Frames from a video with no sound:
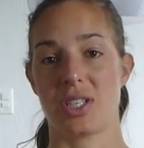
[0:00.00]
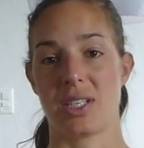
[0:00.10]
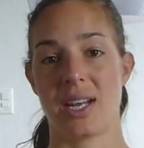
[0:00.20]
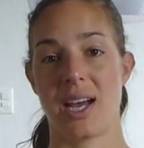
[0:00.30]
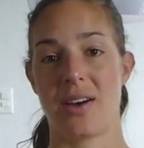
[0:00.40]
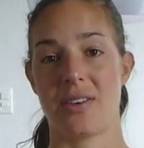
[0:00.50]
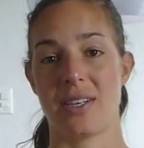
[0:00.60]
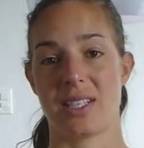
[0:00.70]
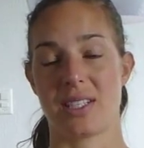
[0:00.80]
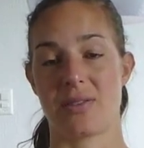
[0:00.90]
Now
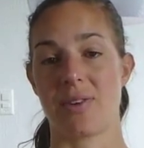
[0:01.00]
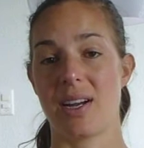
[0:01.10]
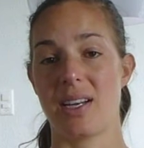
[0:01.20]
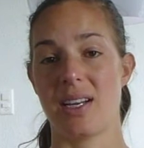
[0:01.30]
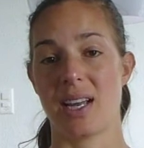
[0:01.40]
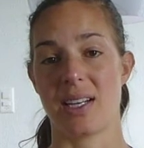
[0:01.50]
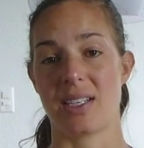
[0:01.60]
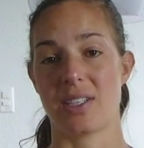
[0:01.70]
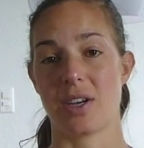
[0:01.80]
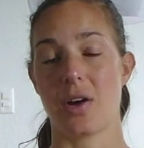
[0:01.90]
it's raining and
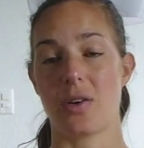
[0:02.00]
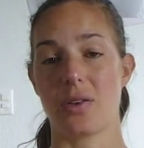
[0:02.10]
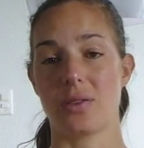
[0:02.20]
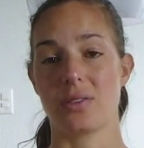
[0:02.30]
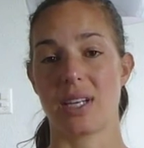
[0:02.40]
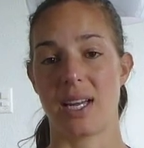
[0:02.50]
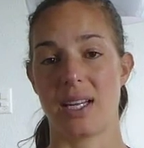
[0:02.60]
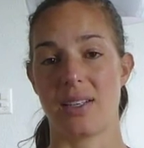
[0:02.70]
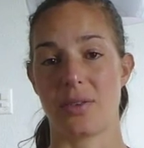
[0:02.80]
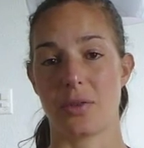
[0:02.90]
it's cold
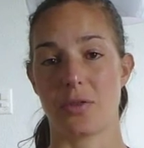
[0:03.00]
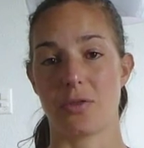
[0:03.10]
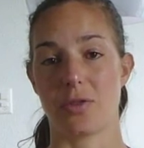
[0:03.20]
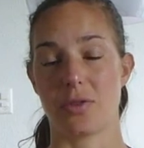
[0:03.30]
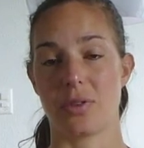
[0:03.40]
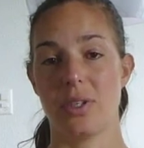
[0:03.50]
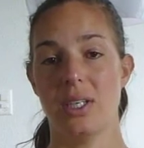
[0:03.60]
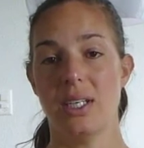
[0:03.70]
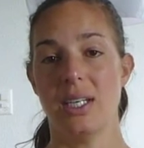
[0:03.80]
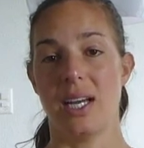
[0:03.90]
and awful,
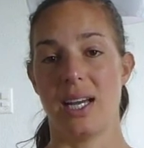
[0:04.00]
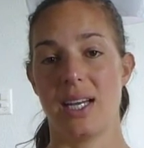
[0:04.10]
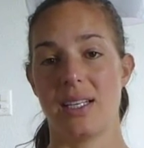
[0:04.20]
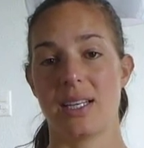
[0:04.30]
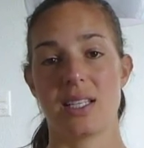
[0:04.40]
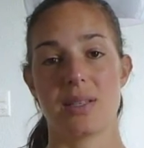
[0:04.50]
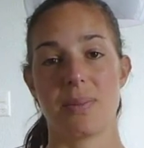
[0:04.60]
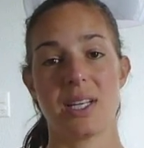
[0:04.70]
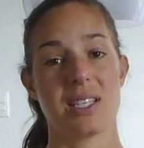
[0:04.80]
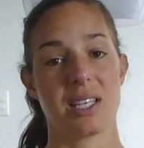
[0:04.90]
and that's
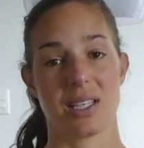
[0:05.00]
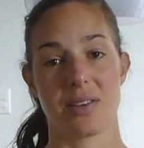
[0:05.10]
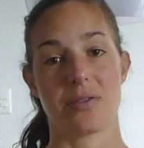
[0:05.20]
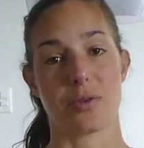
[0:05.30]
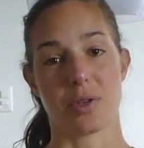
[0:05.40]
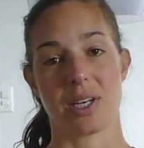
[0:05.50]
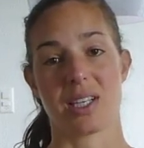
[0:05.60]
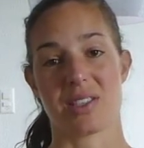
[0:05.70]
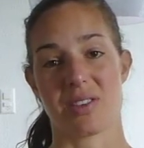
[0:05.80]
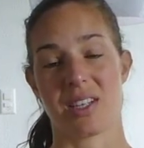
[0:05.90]
basically the
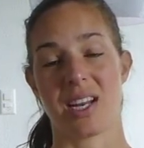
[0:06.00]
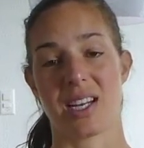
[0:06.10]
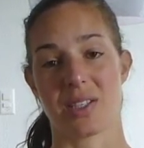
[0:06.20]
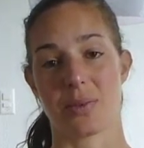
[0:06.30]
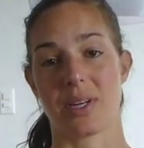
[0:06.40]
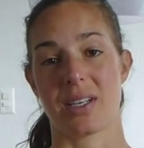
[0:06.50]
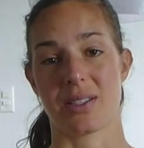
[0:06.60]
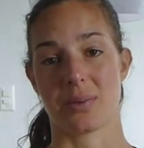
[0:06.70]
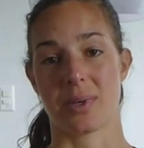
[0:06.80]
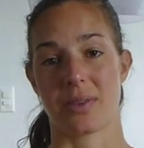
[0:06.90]
forecast for the next week as
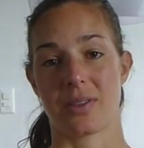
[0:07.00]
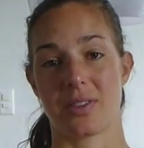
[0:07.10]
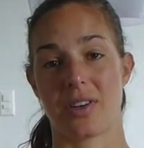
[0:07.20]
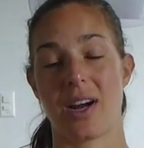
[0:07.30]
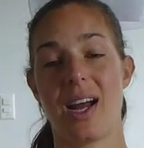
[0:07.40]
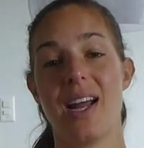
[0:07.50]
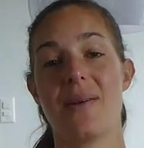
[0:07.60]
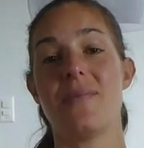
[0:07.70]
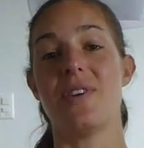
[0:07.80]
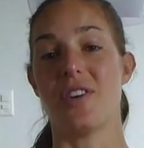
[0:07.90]
well, so I
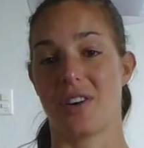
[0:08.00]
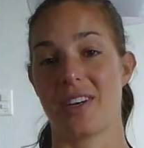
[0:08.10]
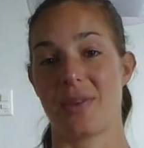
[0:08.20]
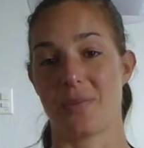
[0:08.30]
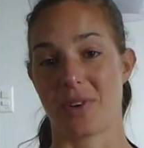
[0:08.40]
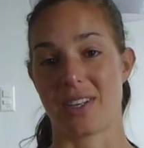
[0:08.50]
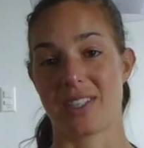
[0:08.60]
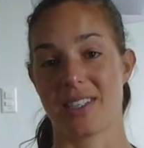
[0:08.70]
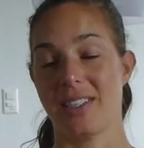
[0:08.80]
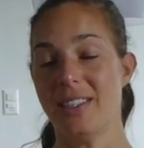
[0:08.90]
am not impressed.